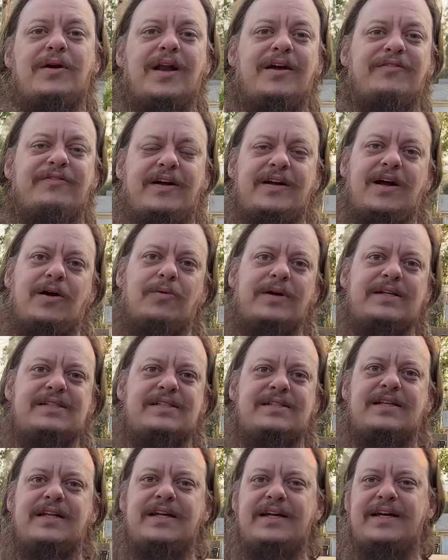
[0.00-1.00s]
what I found out
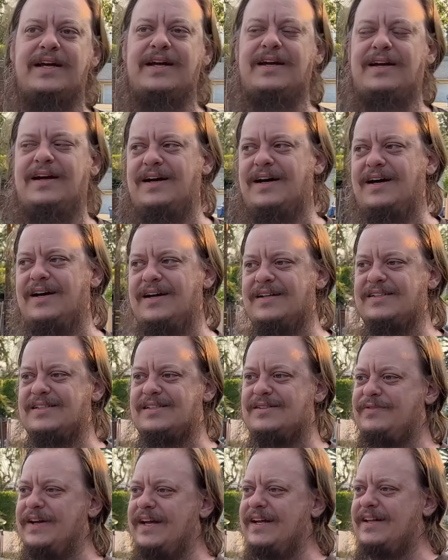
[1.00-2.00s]
recently? Uh, this
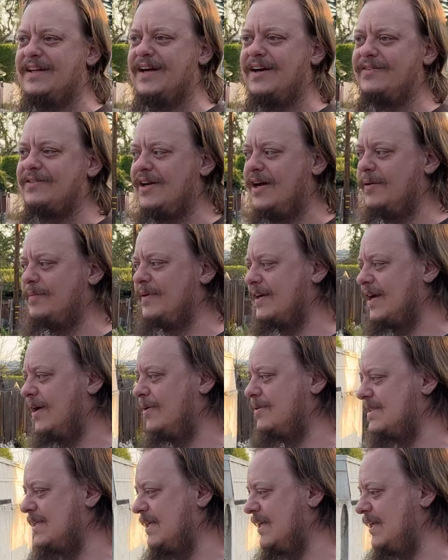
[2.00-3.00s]
is vaguely off topic. I
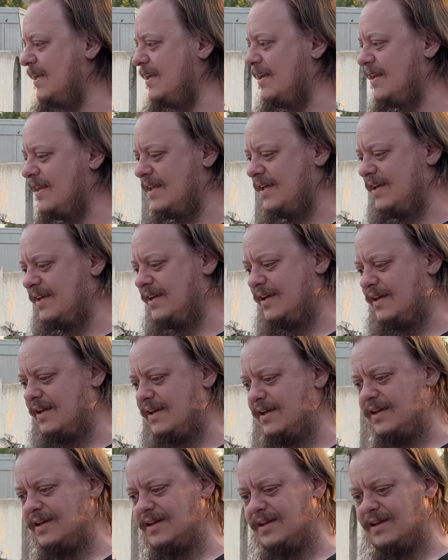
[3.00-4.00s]
was in
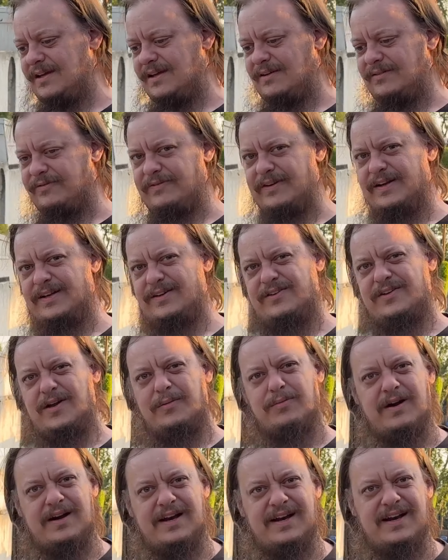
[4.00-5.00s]
the Fit
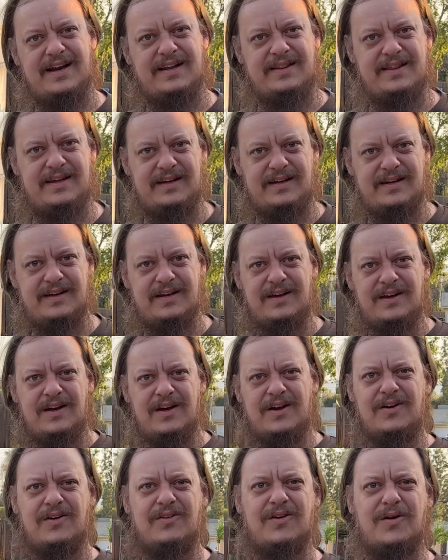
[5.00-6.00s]
subreddit, I think. Yeah.
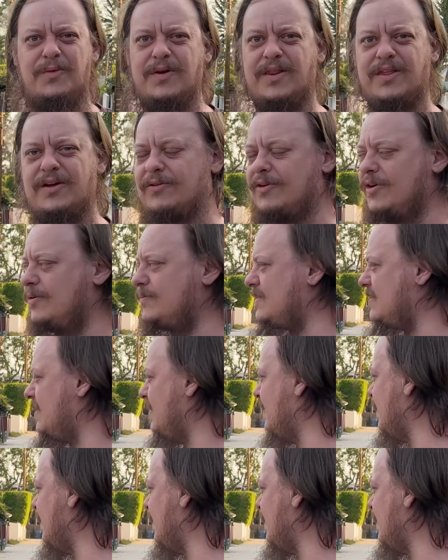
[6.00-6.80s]
We're on one of the groups,